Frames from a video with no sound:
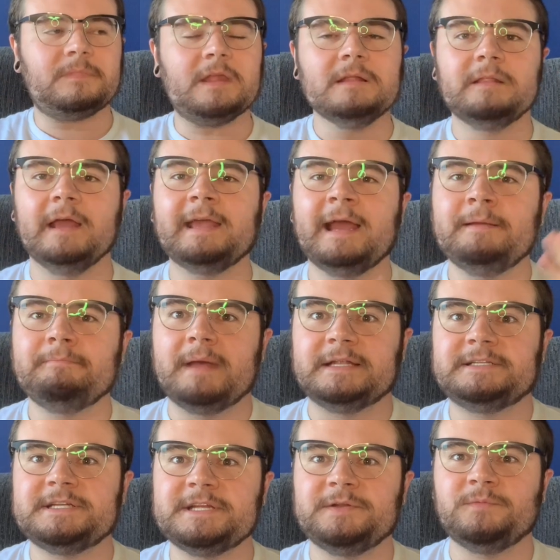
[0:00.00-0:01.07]
Like I
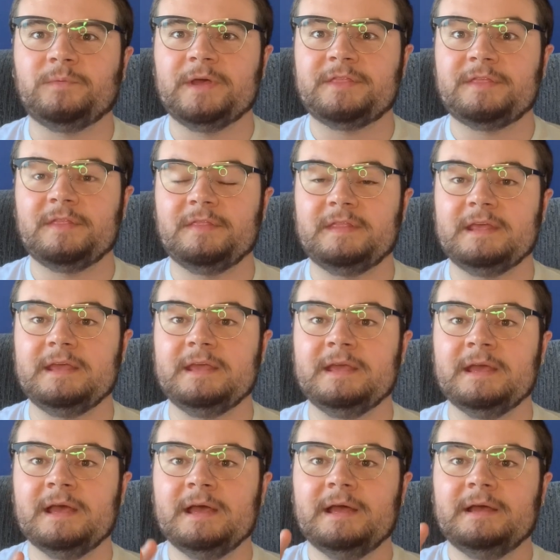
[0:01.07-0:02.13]
mentioned with the